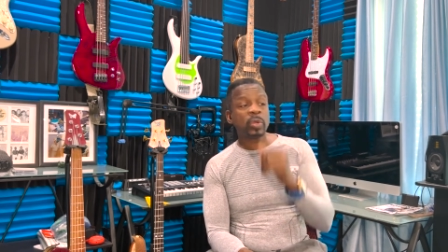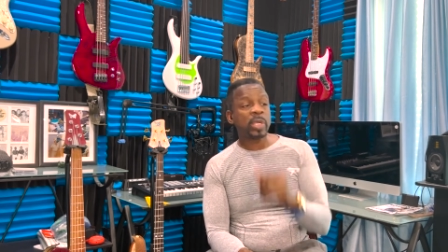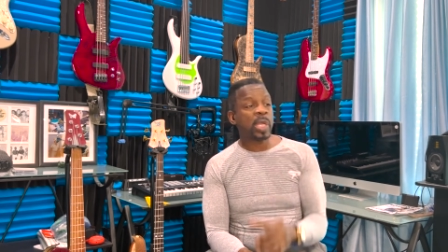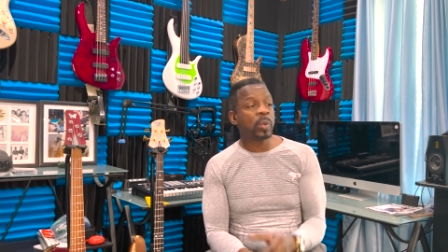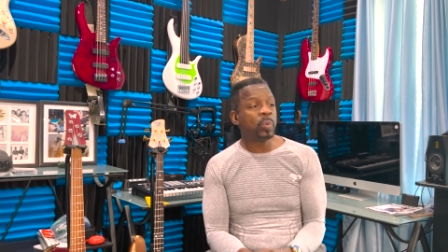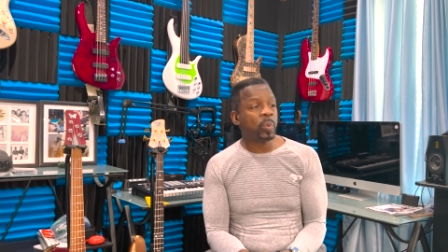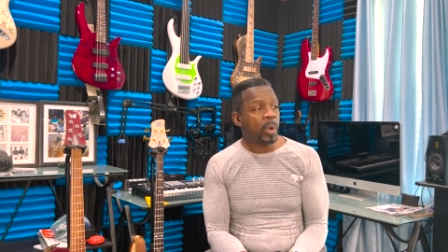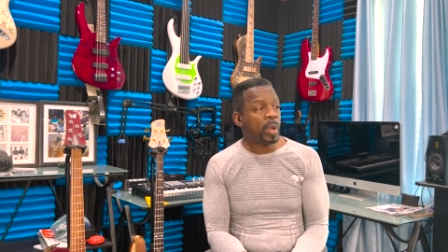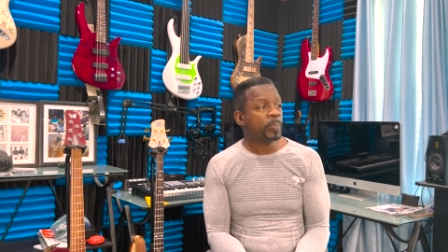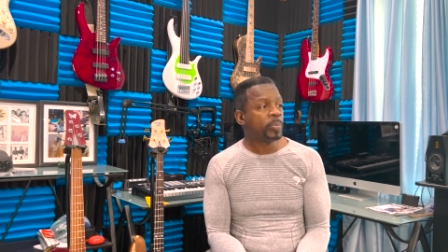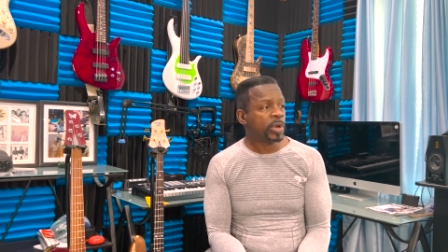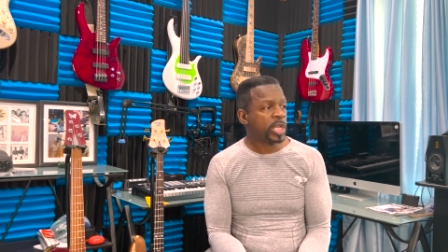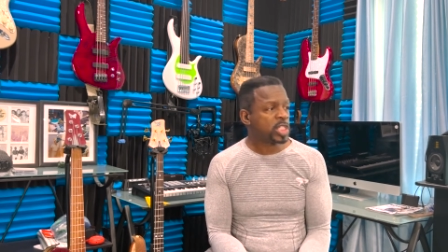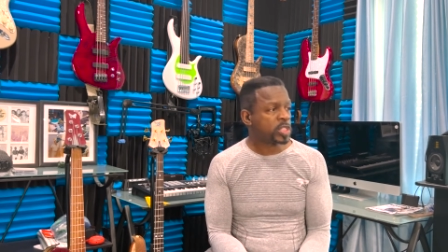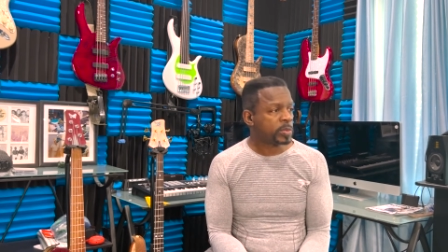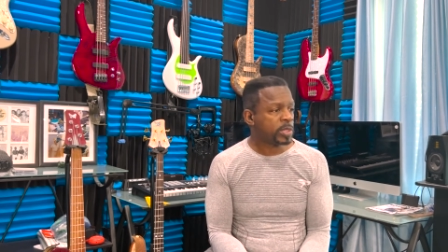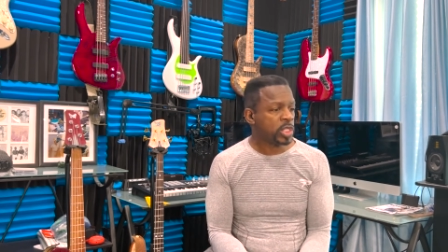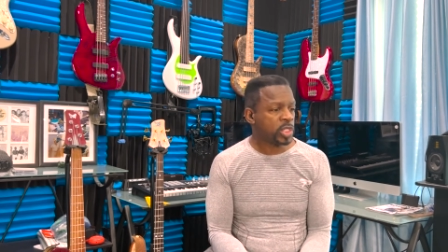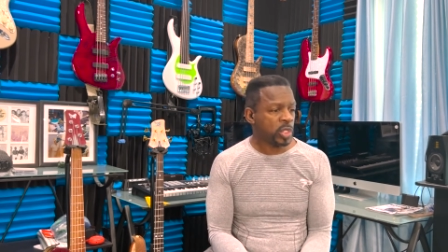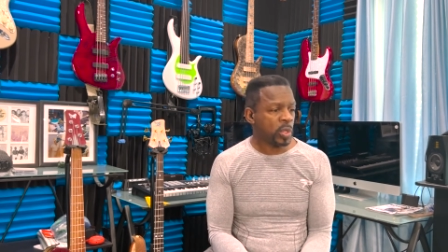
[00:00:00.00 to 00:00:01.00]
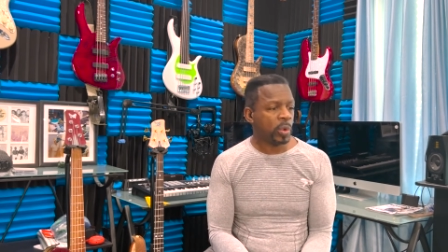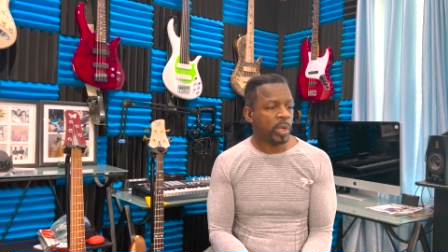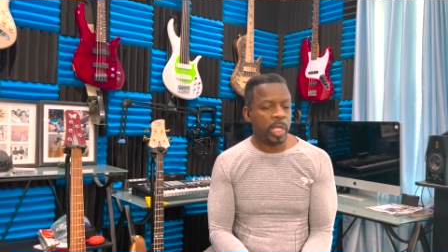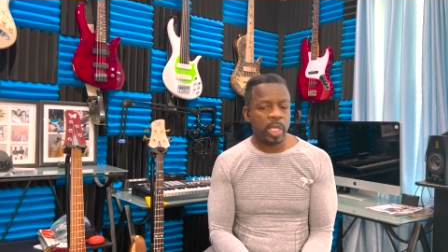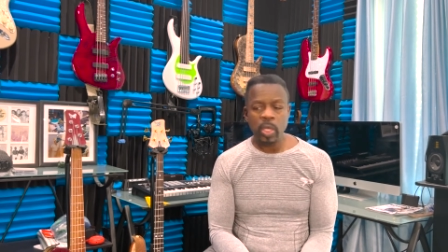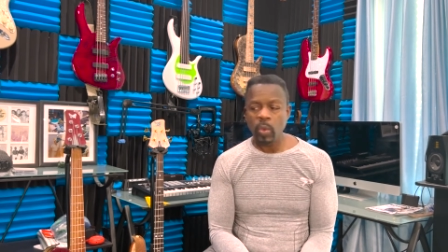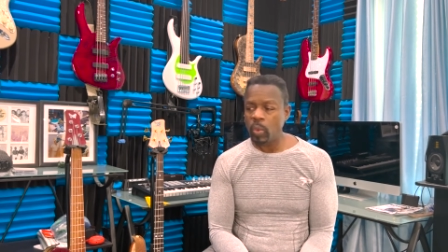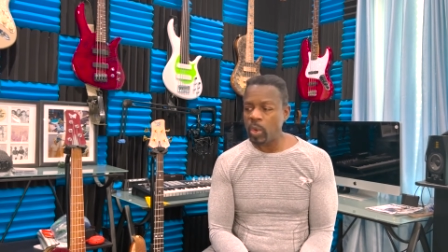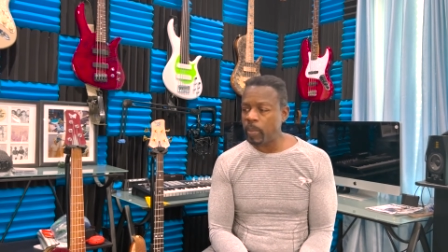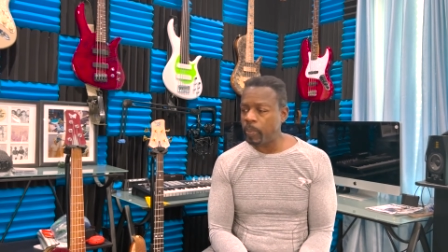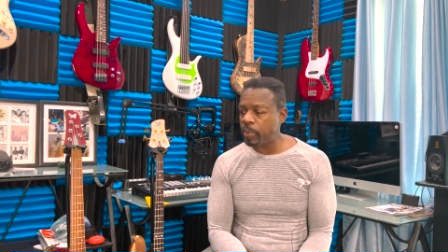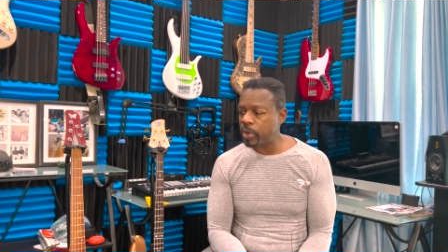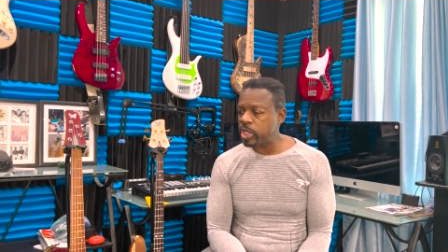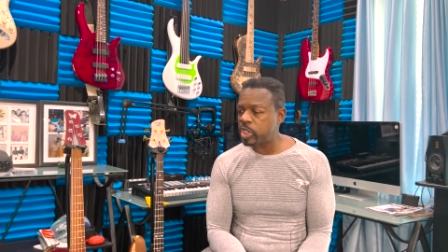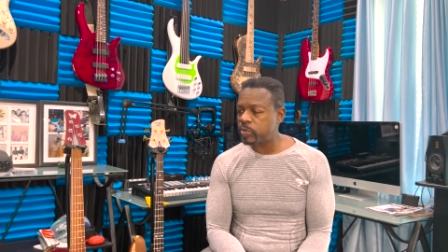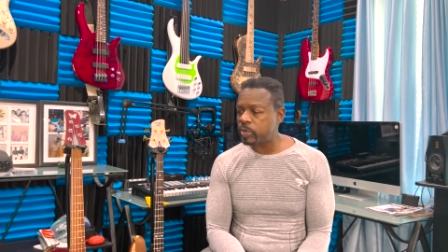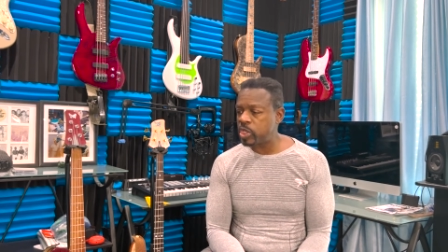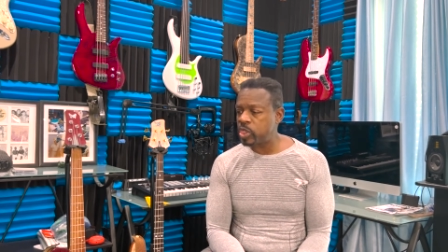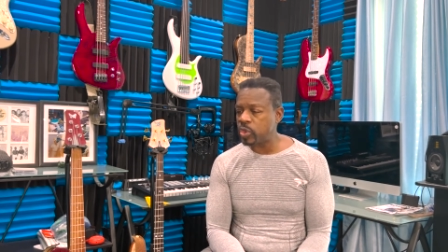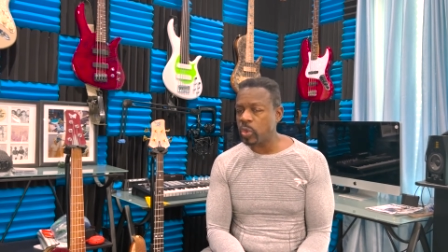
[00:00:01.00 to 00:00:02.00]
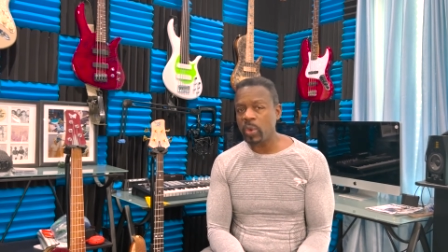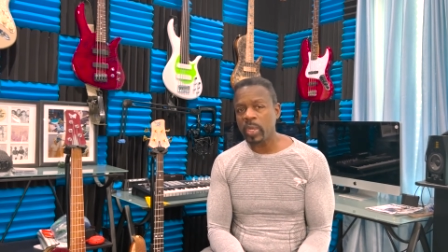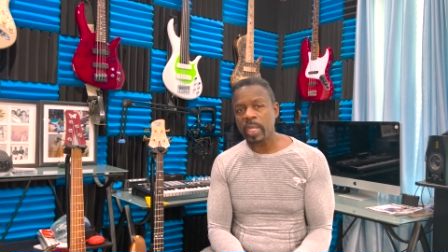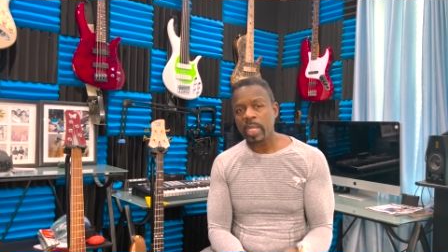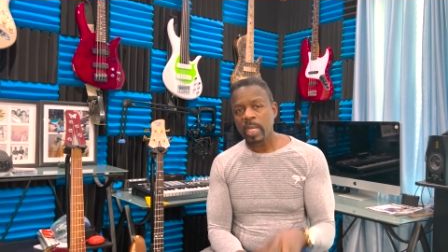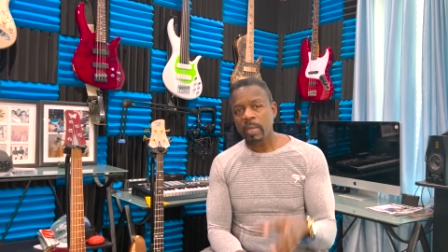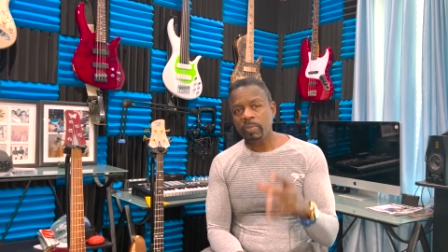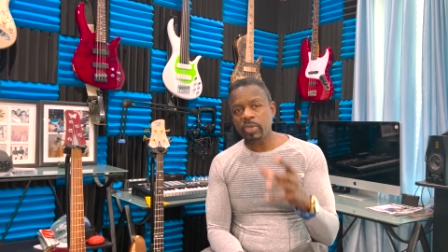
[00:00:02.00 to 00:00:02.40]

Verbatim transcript: okay, what brings me joy? What brings me joy?